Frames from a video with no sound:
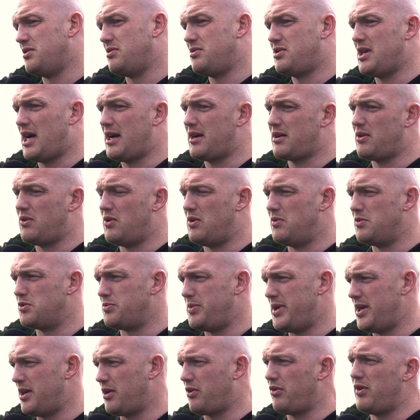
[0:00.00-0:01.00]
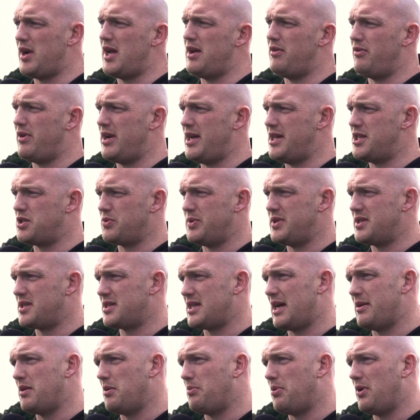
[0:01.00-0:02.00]
Jack Holmes made a great read to
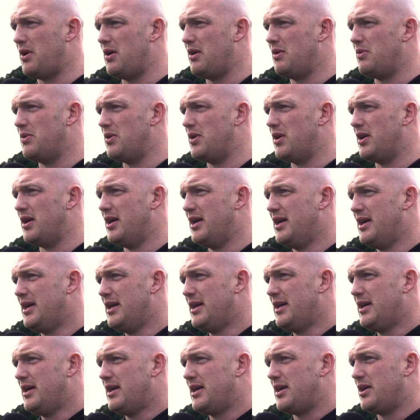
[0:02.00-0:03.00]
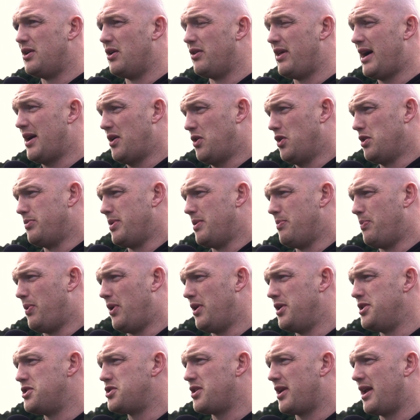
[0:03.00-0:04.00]
intercept the ball, where that could have been
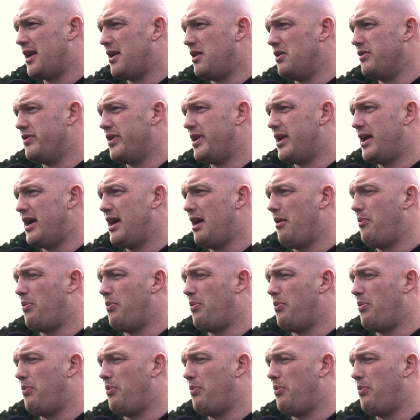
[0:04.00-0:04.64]
points on any other day.